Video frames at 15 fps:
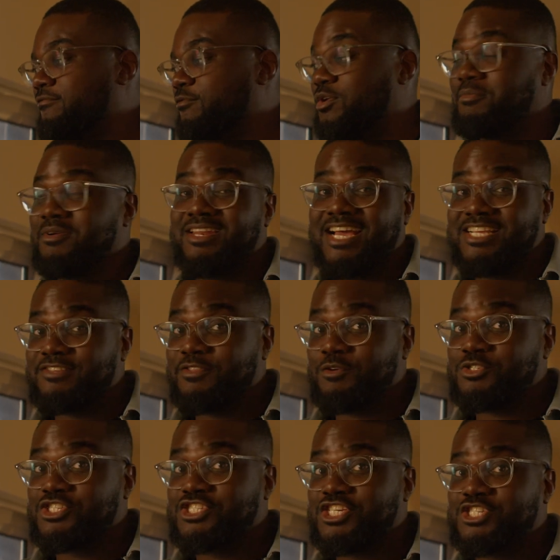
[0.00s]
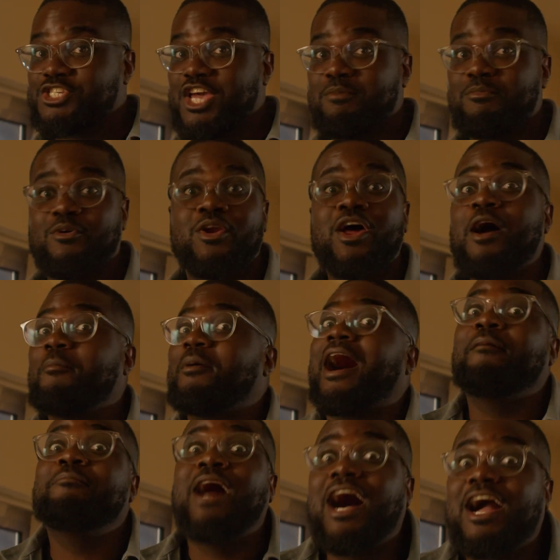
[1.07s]
It would have been nice if there was a 6K mode, but
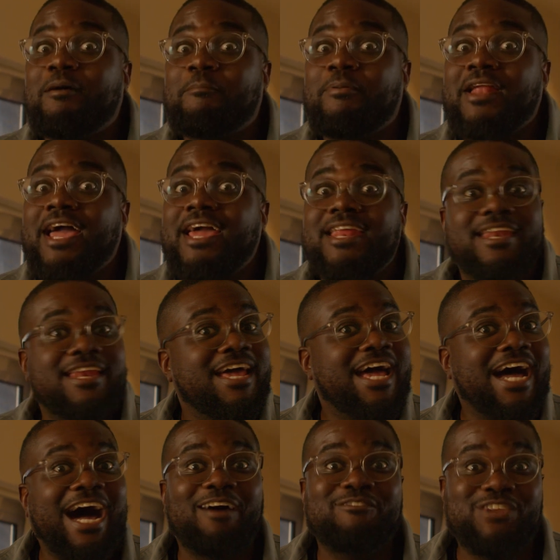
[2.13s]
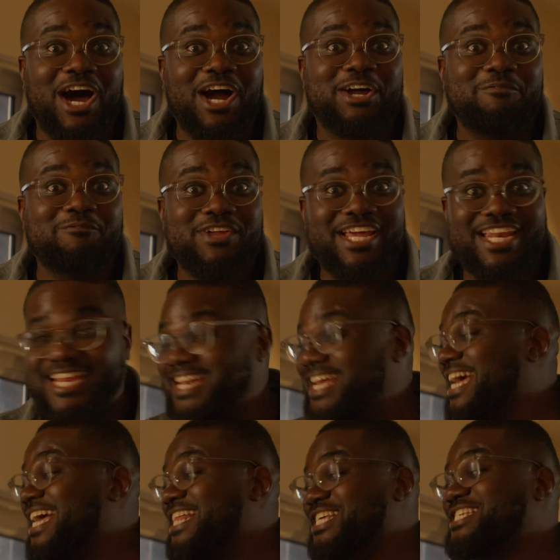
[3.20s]
I'm not complaining. I'm not complaining.
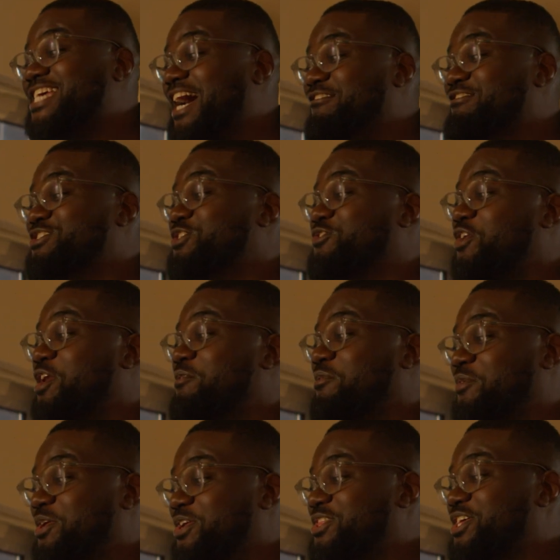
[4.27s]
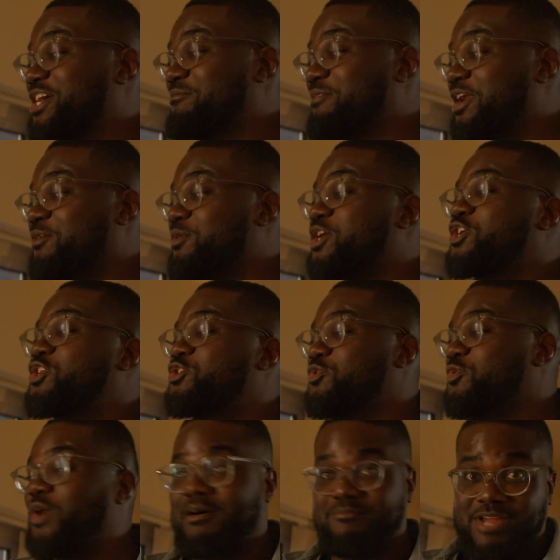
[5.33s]
This camera is incredible when you think about it, what it could
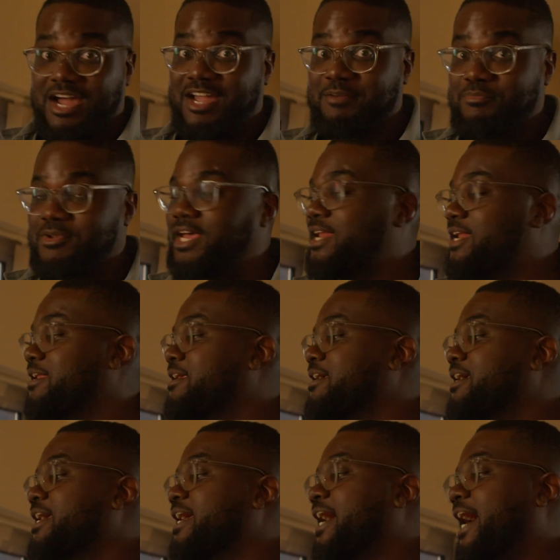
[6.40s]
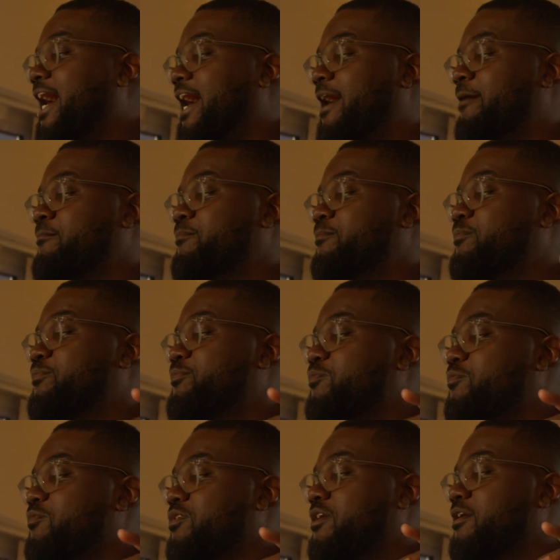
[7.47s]
do. I'm not complaining.
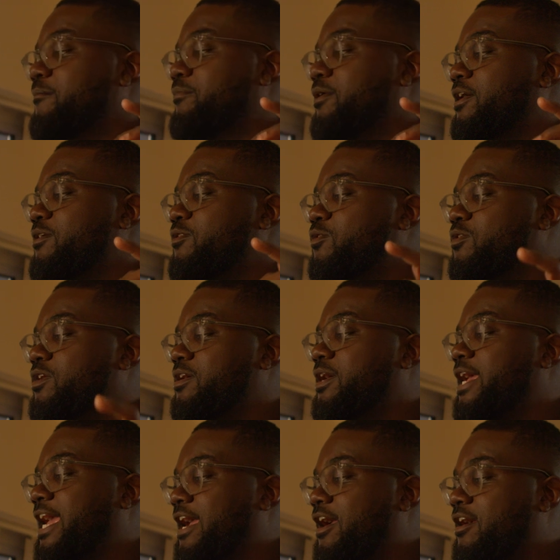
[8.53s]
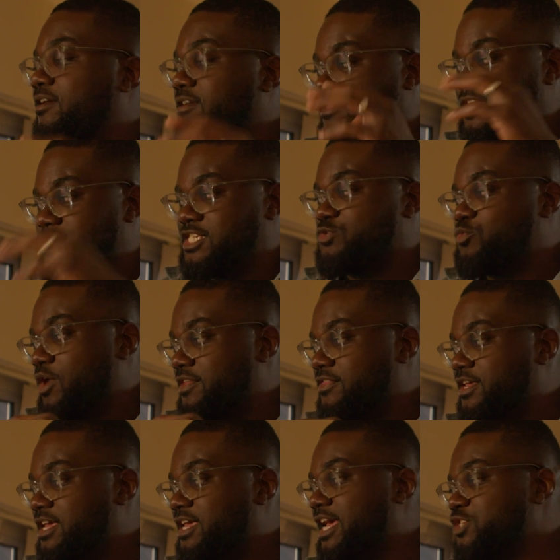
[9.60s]
But here, and this is where I
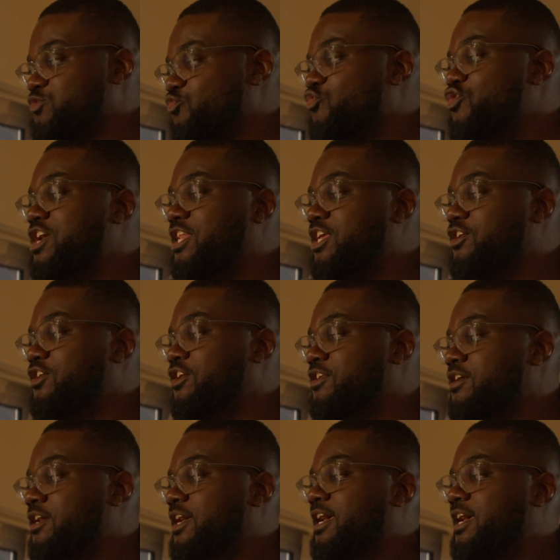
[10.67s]
think it gets really good.